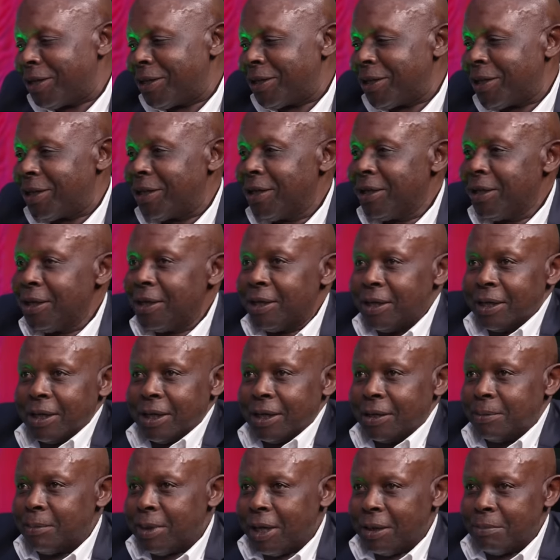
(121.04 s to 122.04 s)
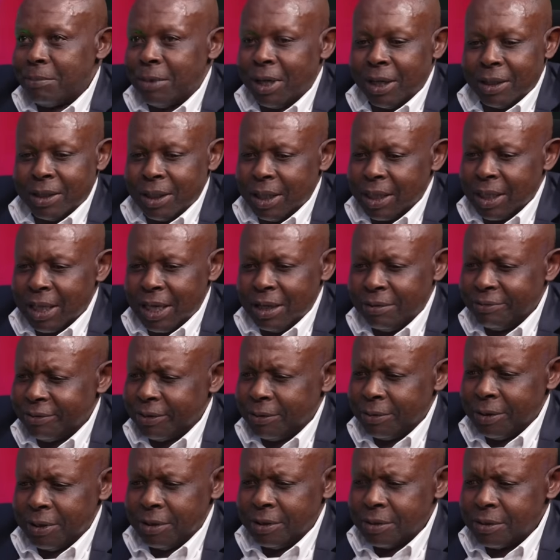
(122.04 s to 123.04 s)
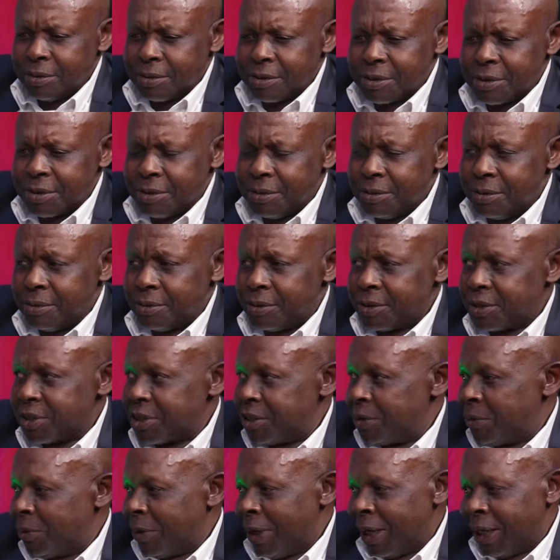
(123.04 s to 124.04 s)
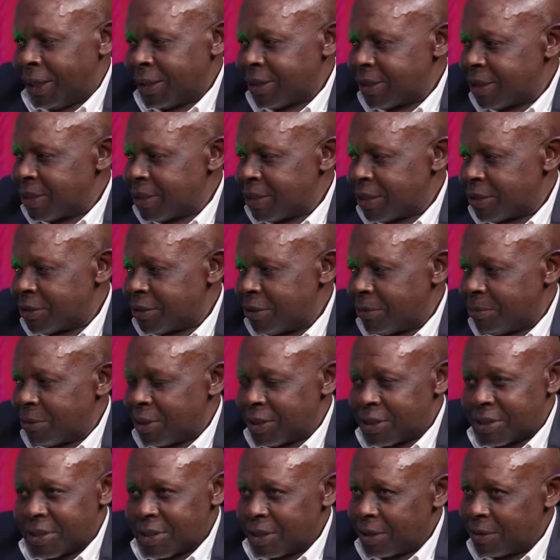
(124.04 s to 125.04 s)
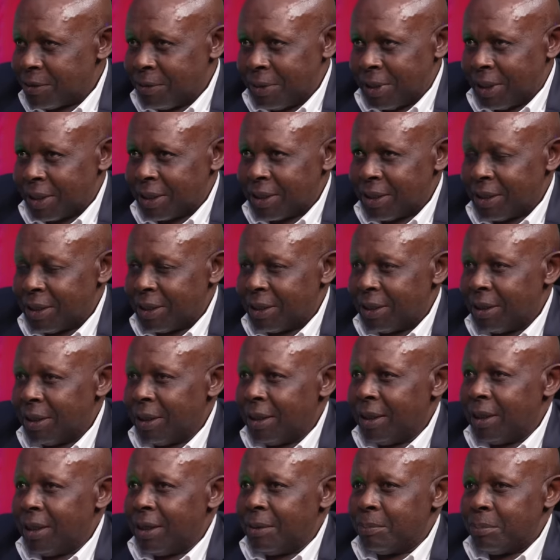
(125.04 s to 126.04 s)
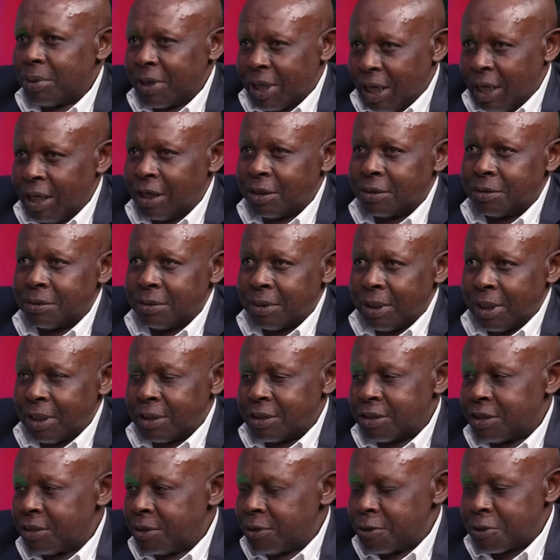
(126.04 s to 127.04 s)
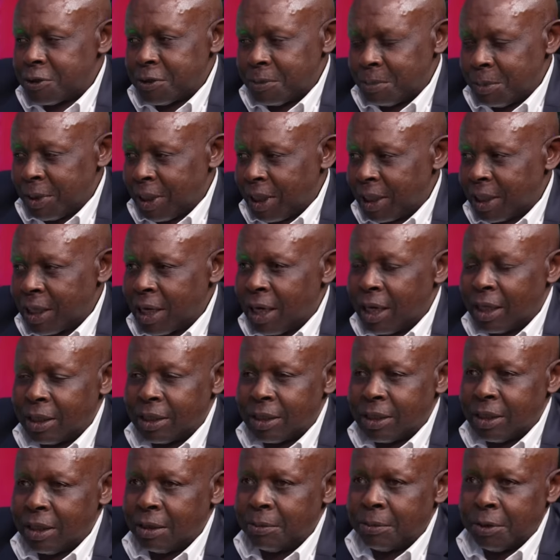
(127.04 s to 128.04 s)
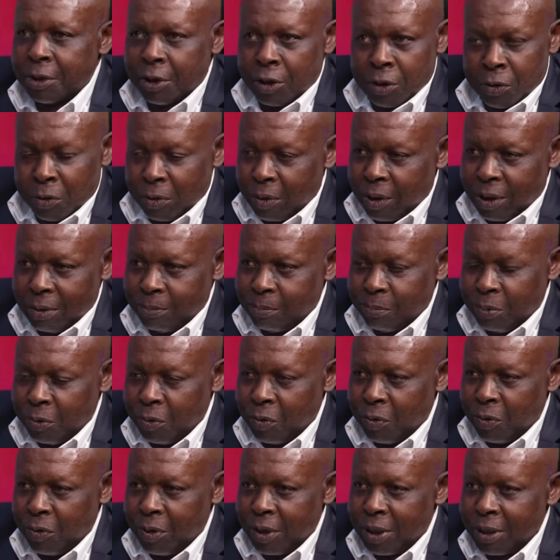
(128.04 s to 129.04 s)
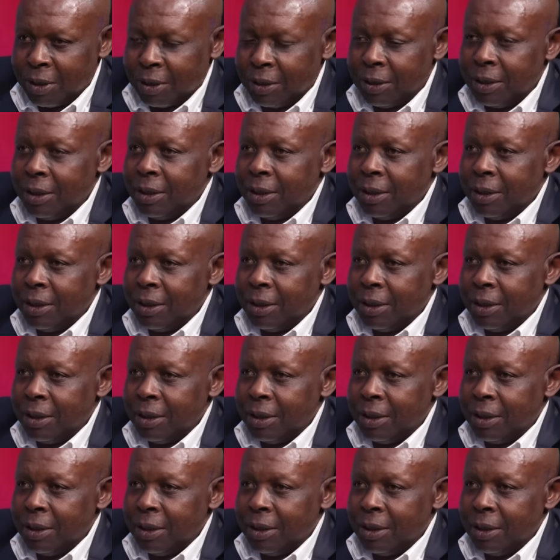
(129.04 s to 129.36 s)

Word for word: other. And my mother never went to school. She worked as a domestic worker. Prior to that, she used to be a gardener. We grew up poor.